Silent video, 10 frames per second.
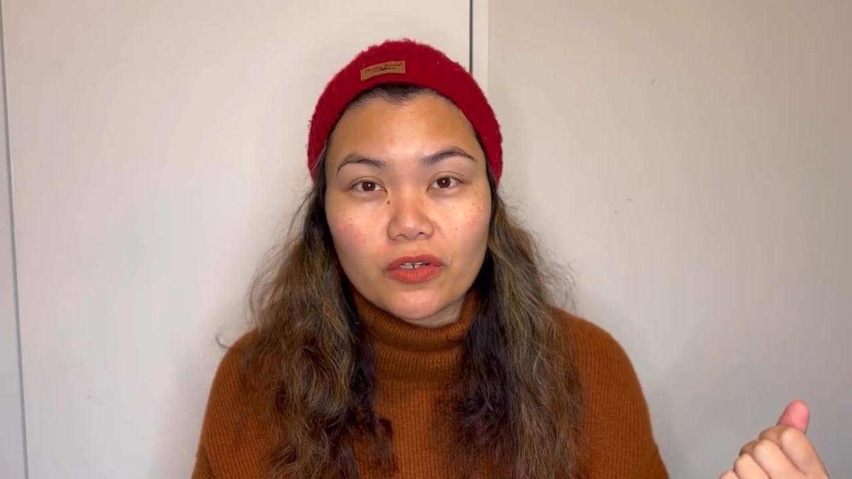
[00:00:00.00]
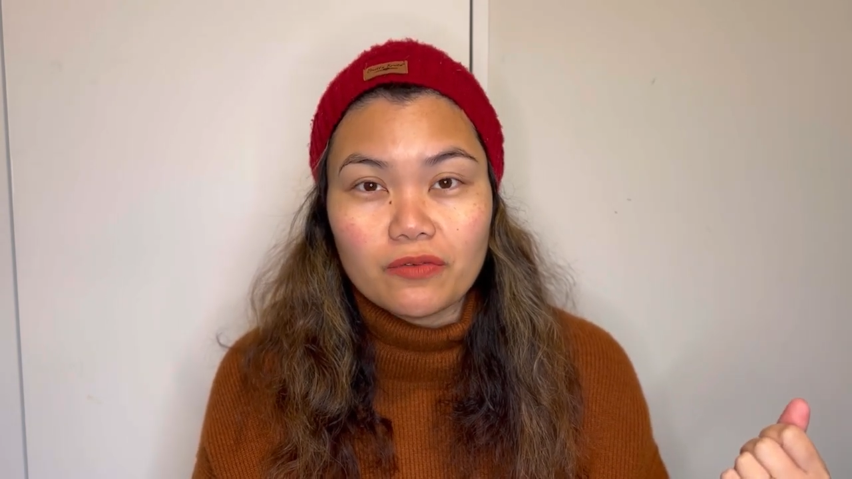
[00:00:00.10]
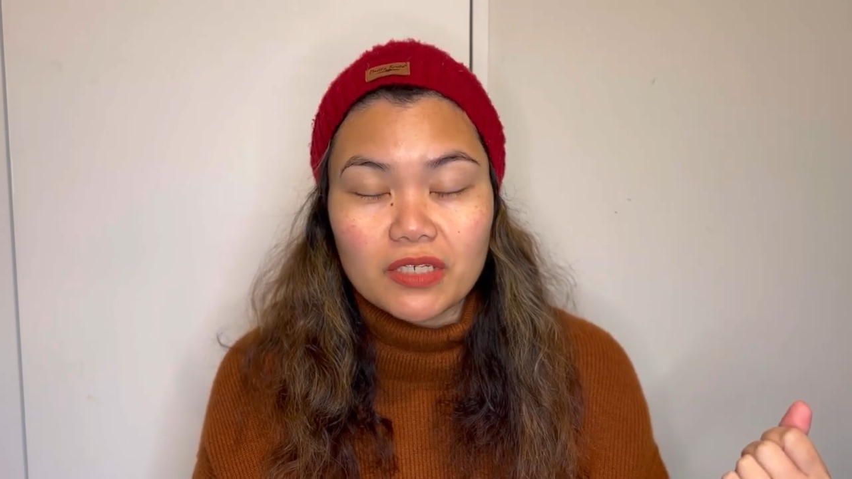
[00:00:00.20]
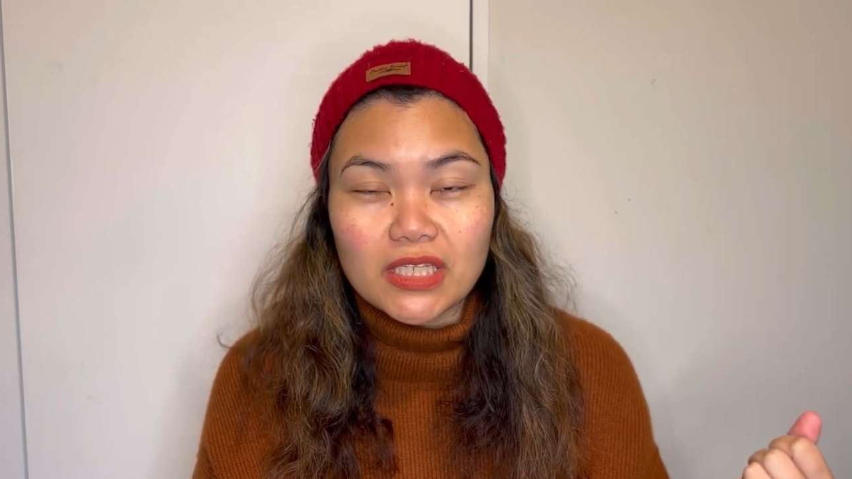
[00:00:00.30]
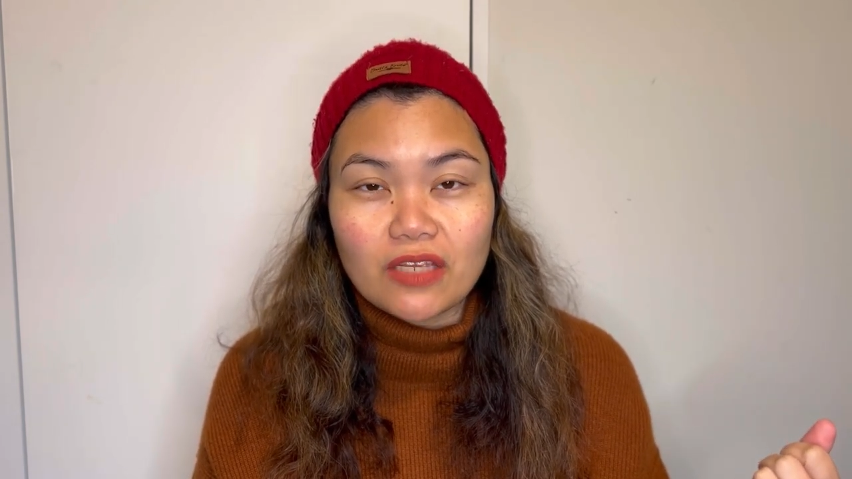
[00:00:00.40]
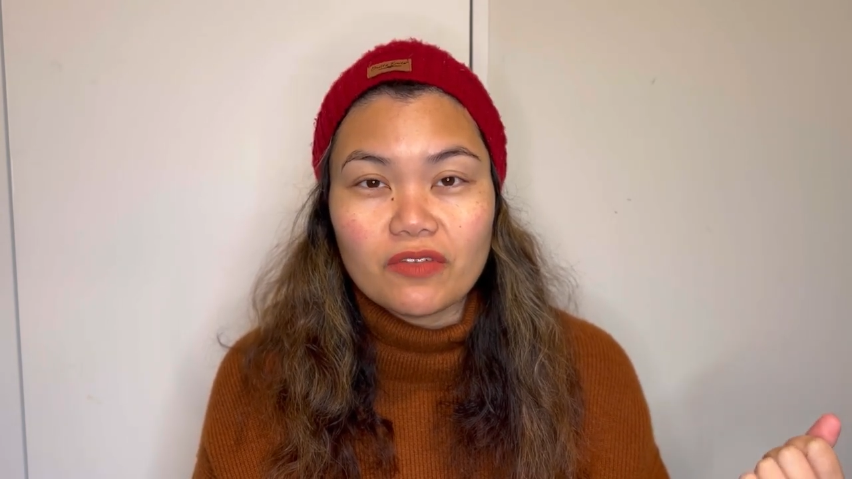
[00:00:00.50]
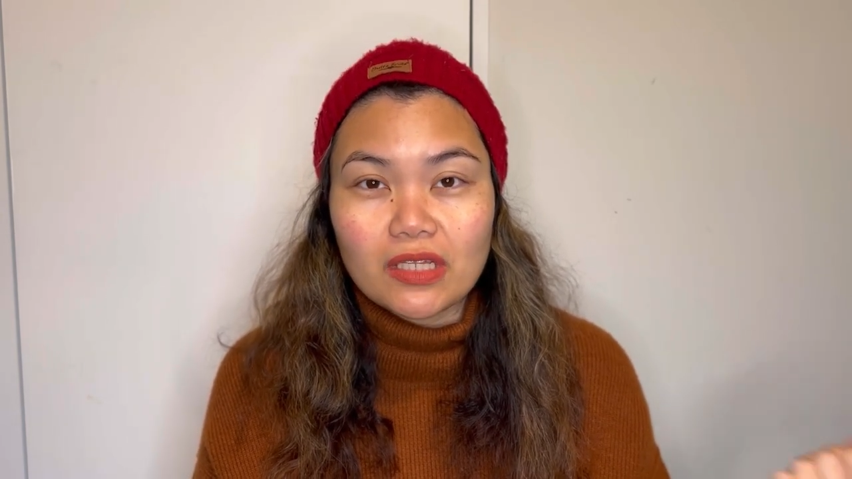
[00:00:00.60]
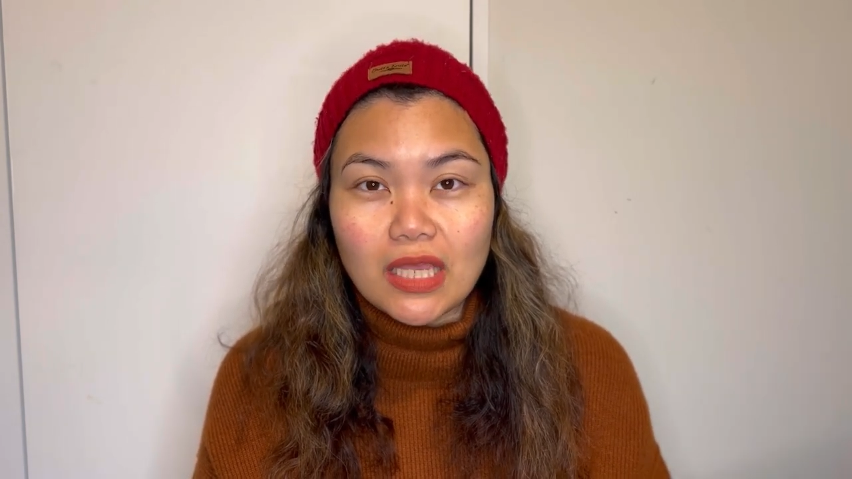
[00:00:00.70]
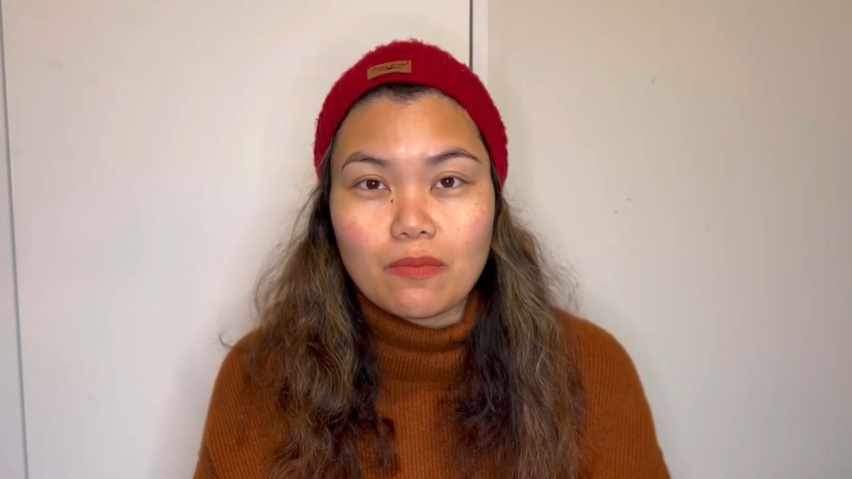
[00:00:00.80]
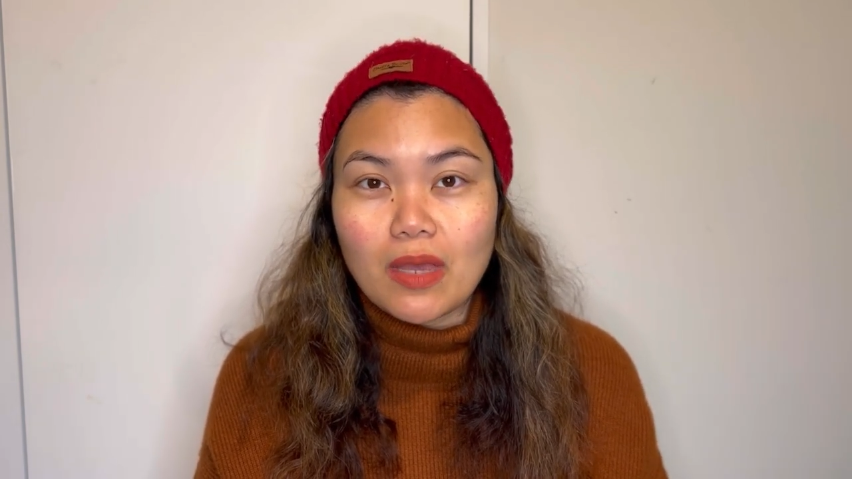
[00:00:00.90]
received an
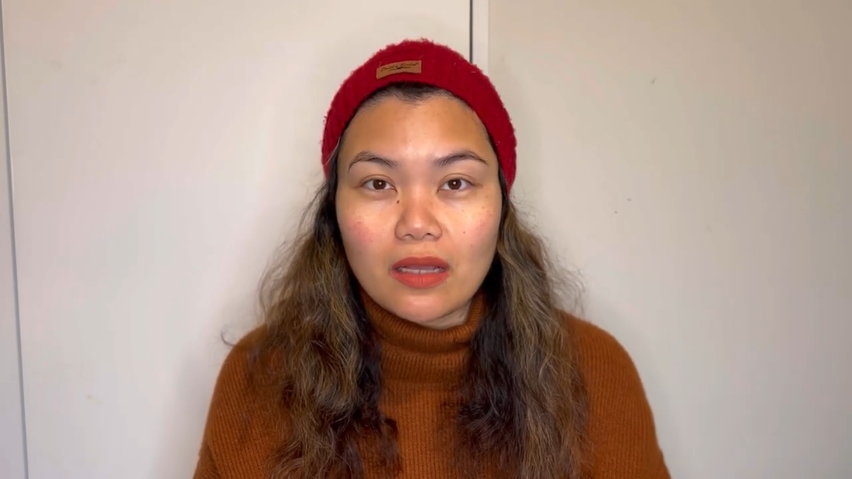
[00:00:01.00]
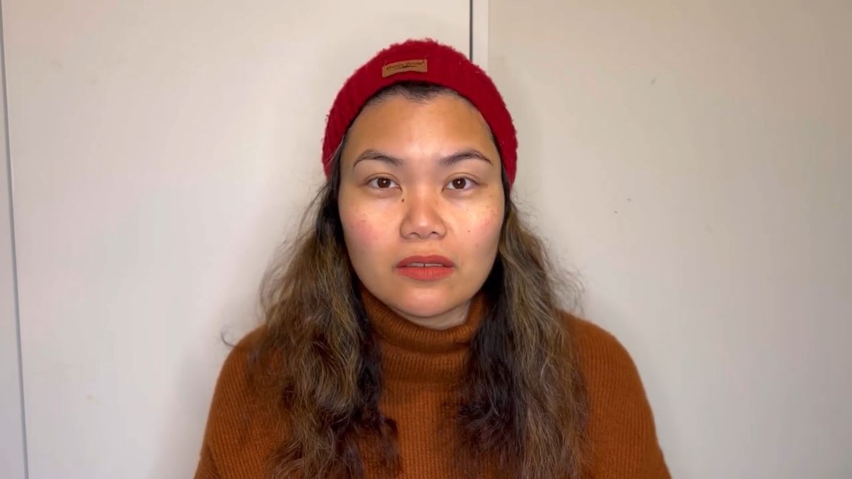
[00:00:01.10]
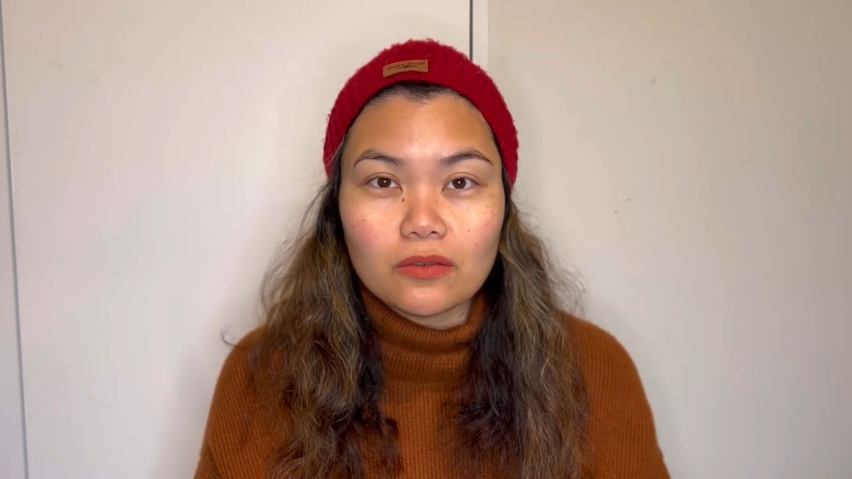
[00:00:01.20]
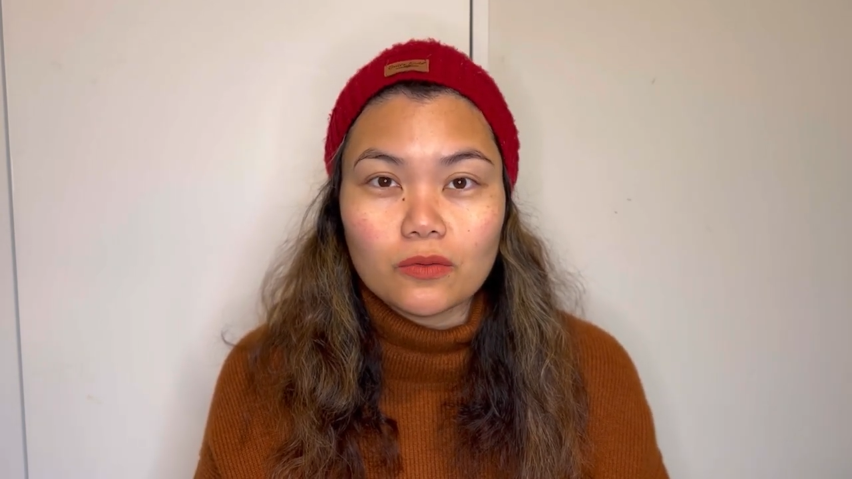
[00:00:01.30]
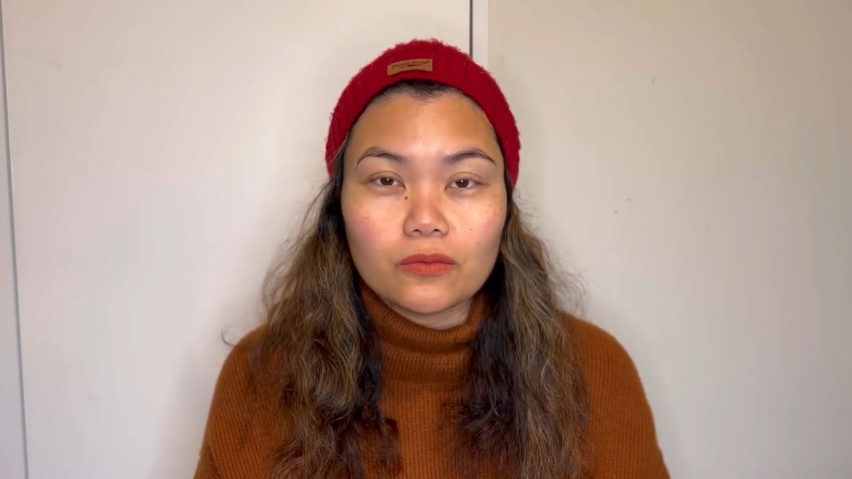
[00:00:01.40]
email